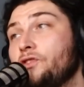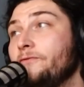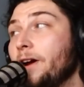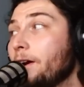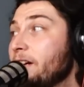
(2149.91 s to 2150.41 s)

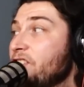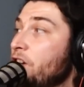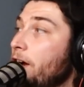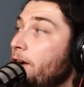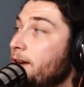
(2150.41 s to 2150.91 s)
very
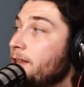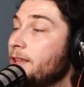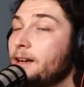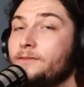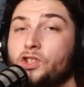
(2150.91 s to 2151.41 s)
cherry
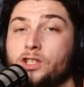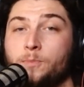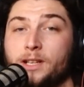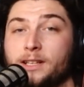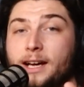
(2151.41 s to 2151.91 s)
that have just
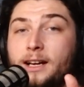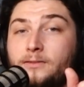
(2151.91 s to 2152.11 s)
been kind